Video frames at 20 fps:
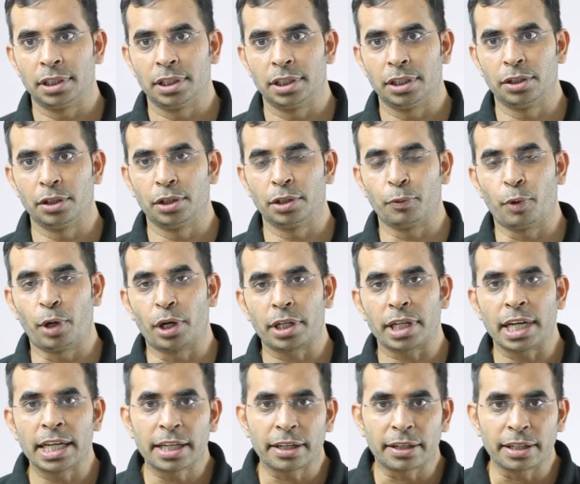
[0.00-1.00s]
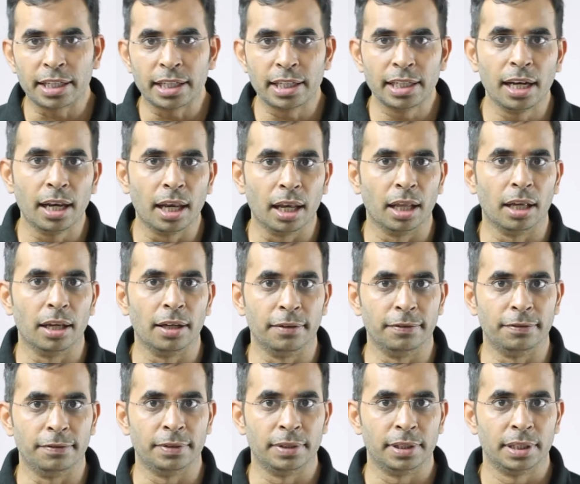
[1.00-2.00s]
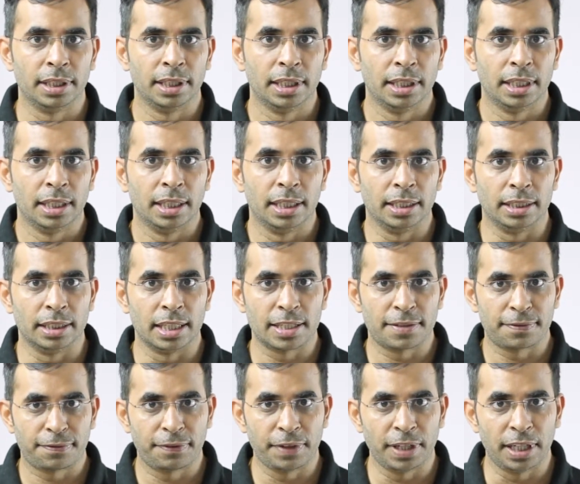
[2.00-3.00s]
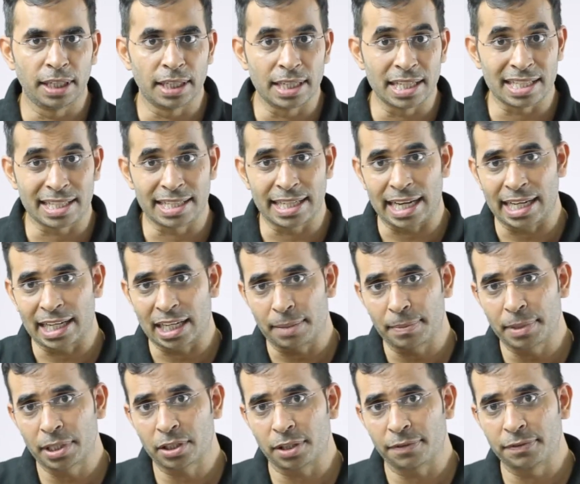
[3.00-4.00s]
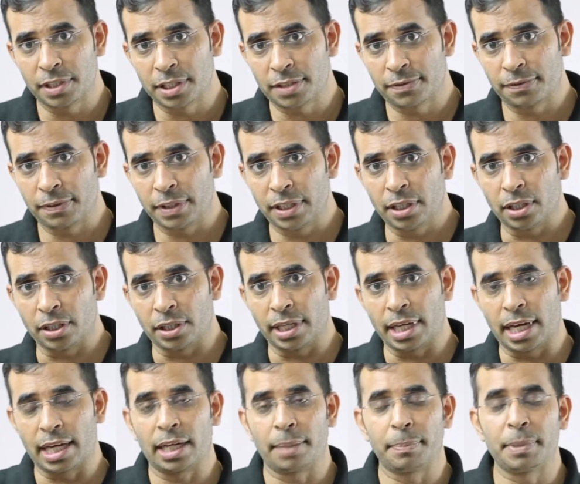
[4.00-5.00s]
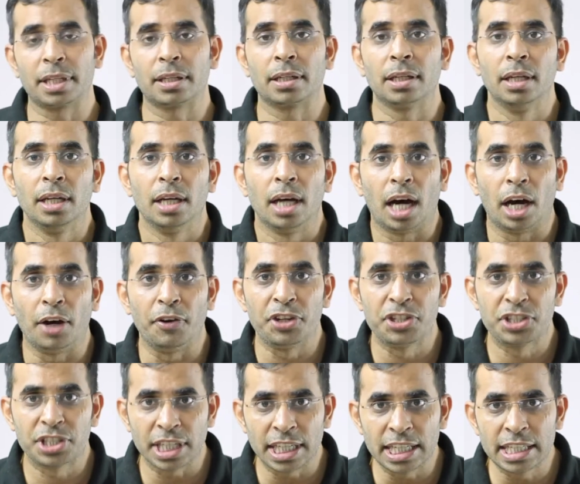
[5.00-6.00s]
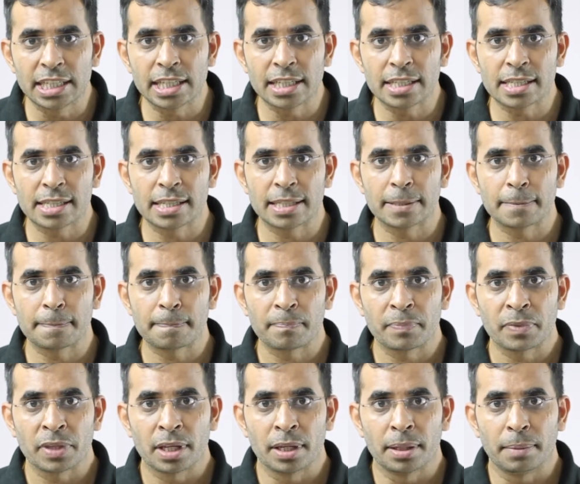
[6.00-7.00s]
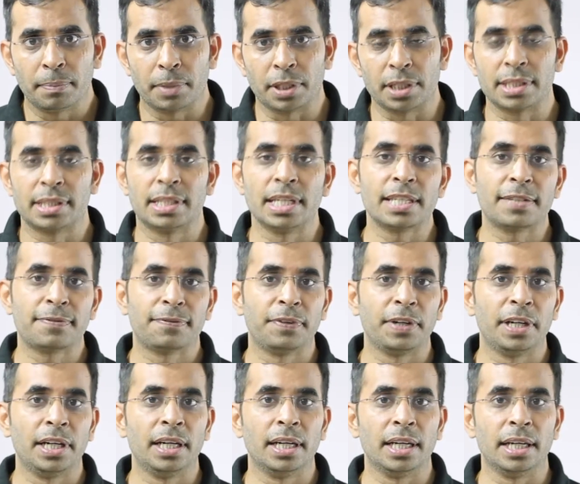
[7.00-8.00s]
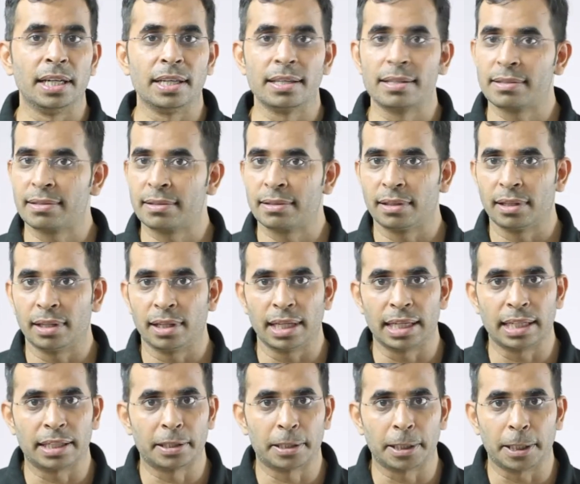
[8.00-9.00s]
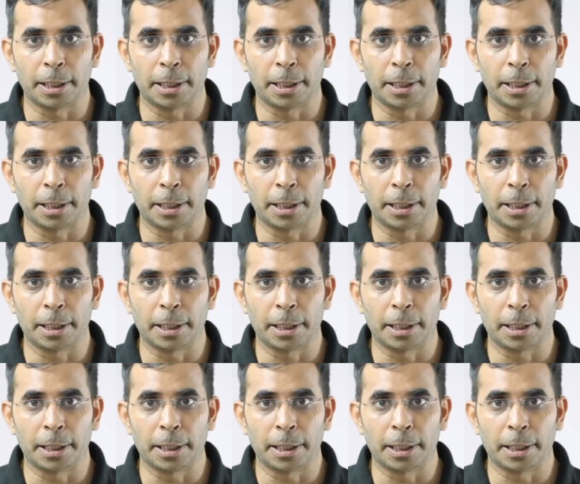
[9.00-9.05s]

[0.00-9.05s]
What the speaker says: what I really love in this field is dynamic of this field, or dynamic how it changes, because this field is like